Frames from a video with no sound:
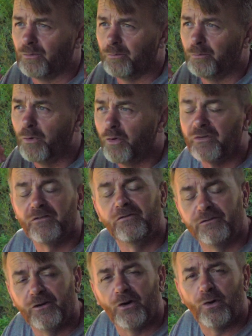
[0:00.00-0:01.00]
moving
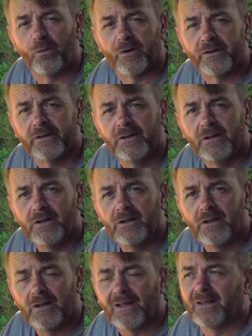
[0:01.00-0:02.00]
forward,
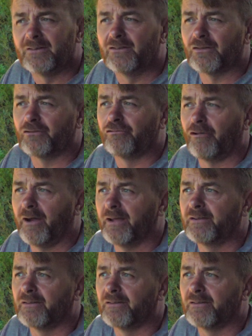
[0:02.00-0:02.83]
is just try